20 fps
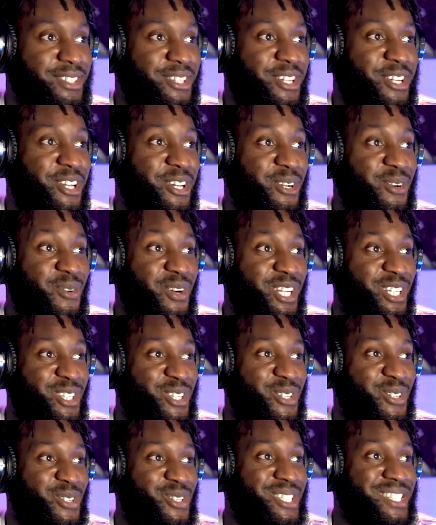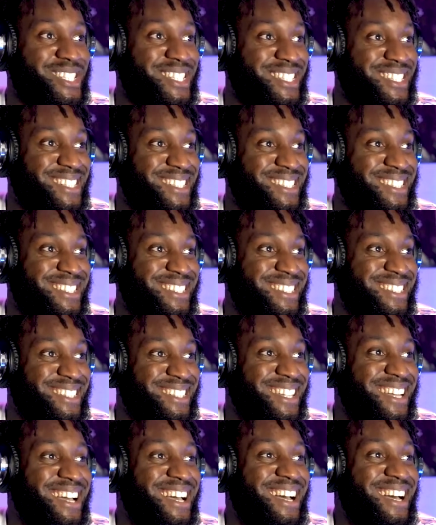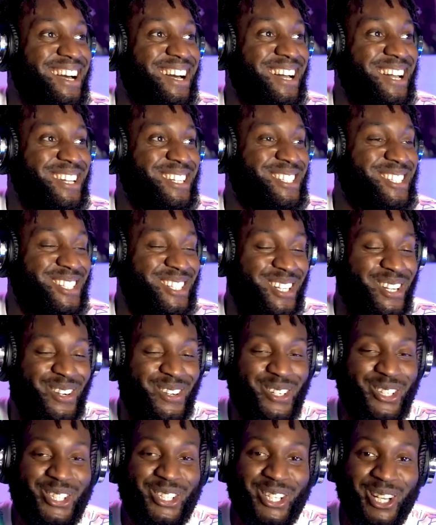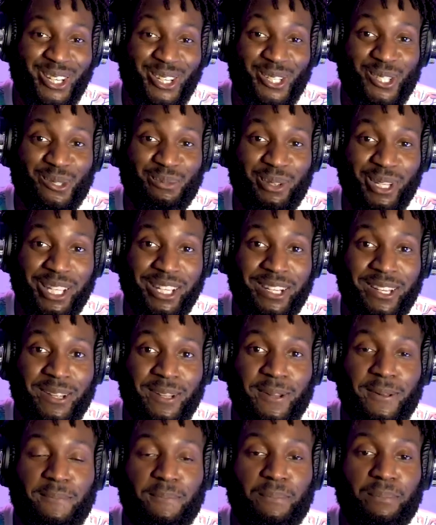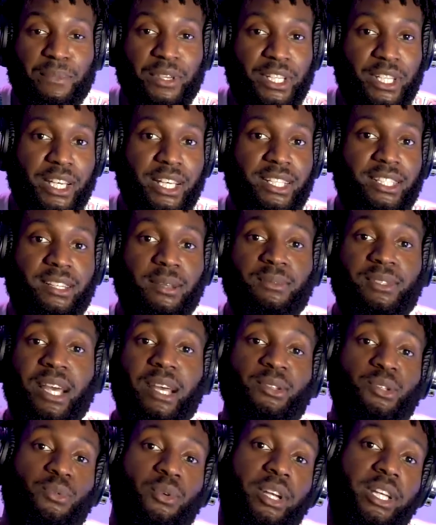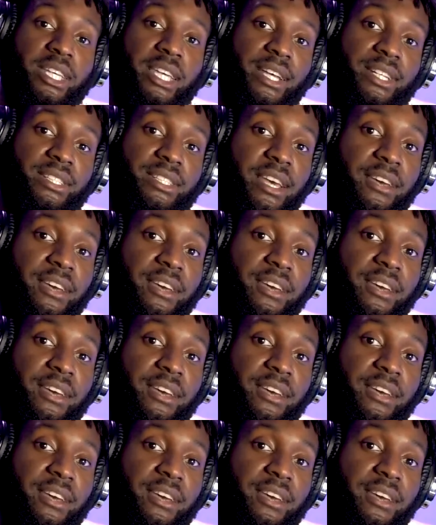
going to want to use a slower shutter speed, because sometimes you want to catch